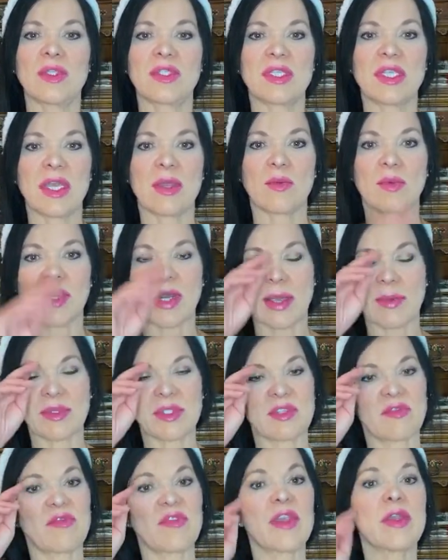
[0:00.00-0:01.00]
that when I was
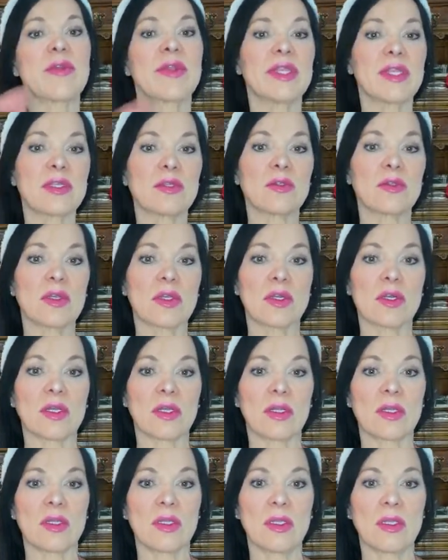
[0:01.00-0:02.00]
a very little
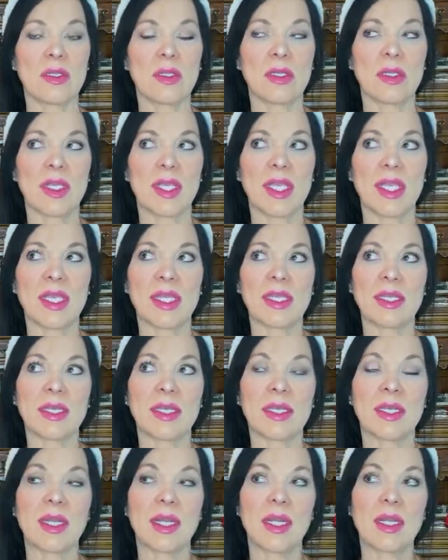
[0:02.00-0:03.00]
girl in